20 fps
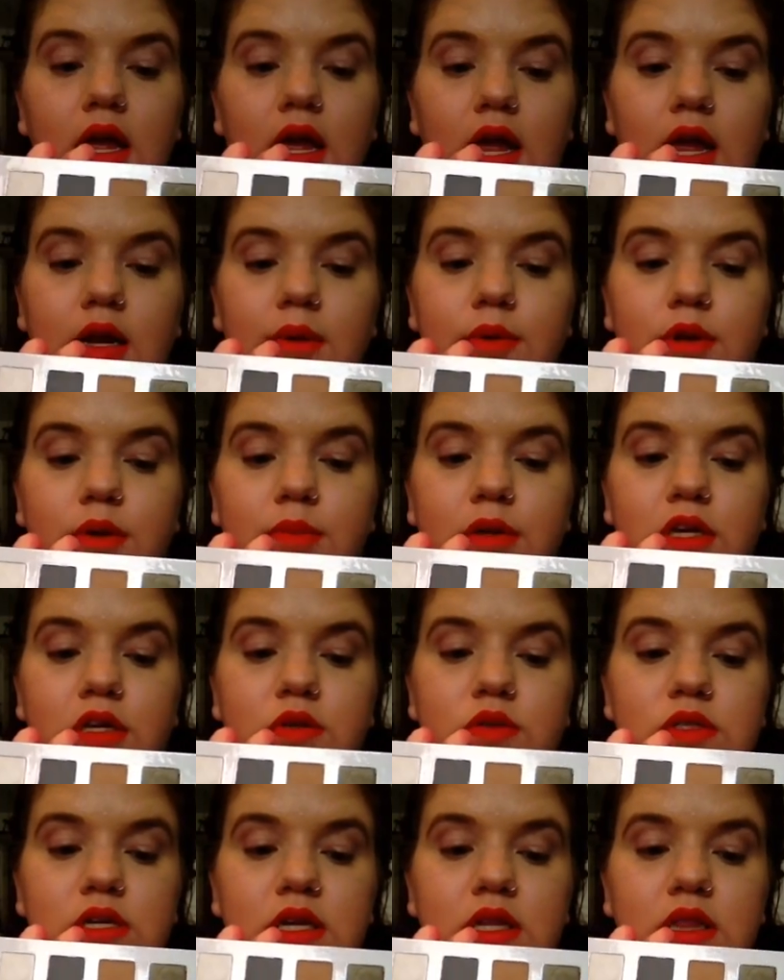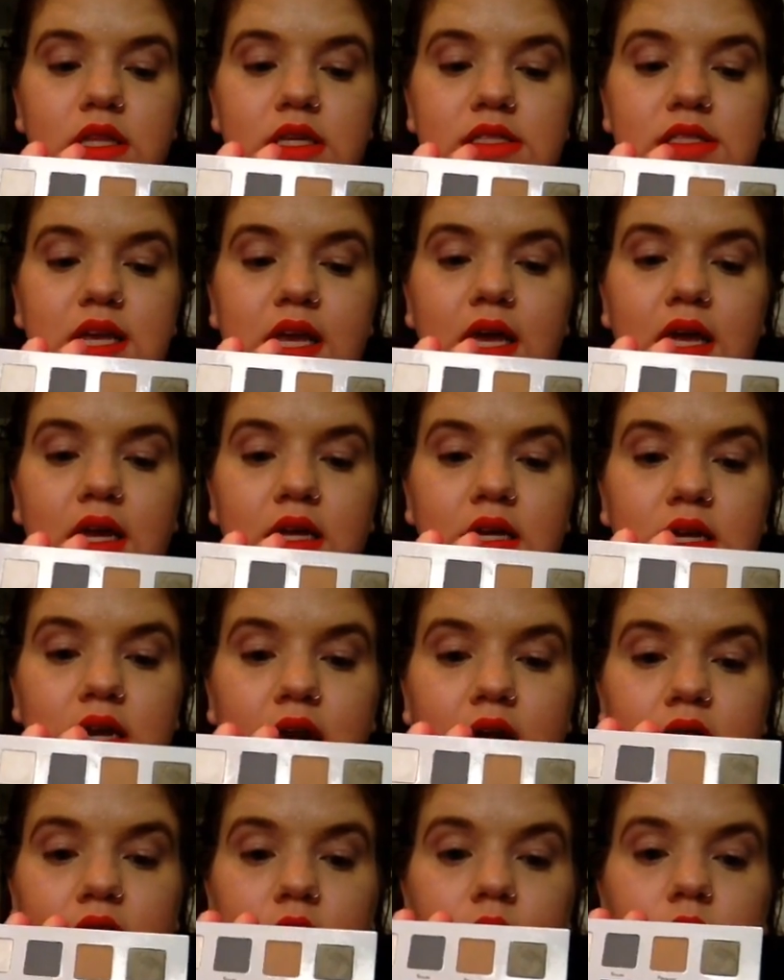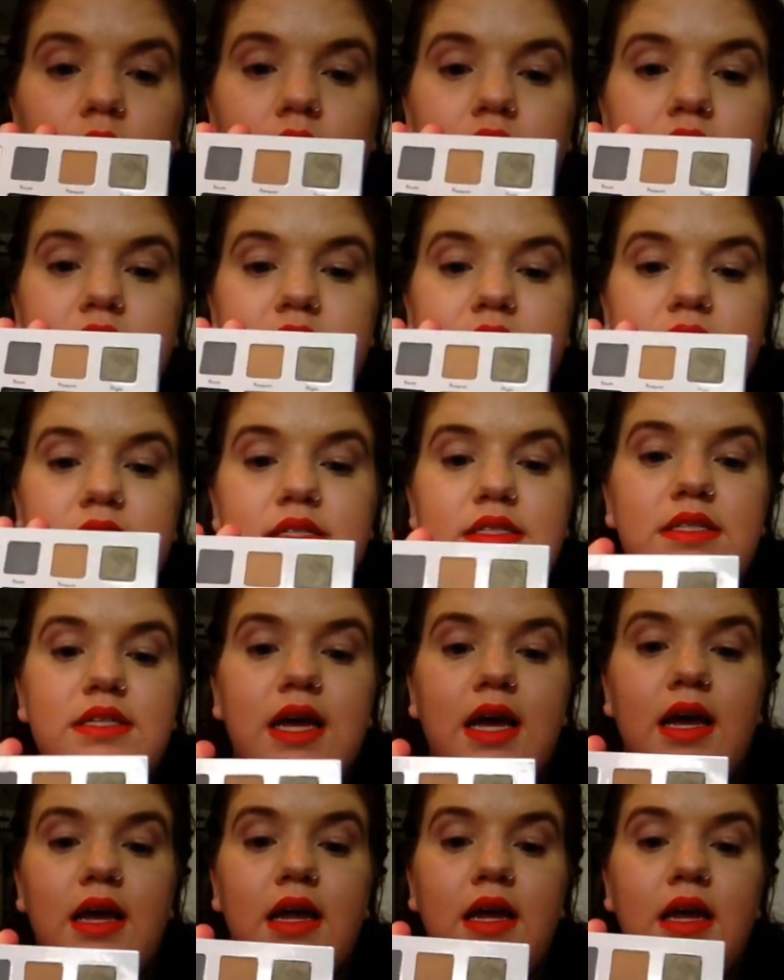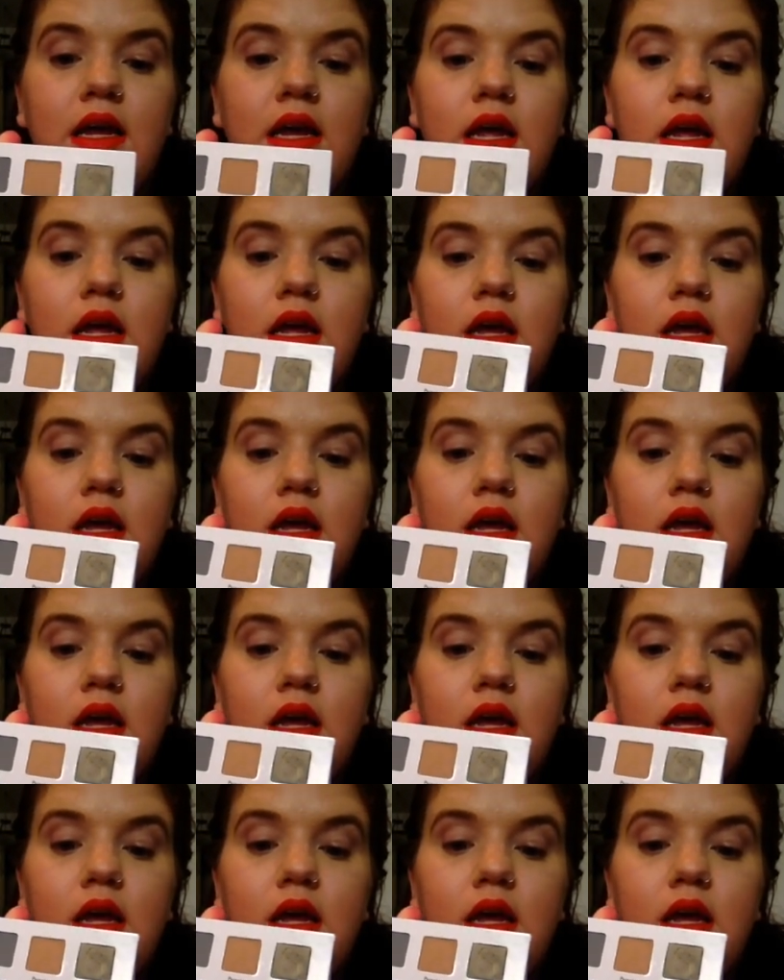And I'm going to be using this end kind of quad today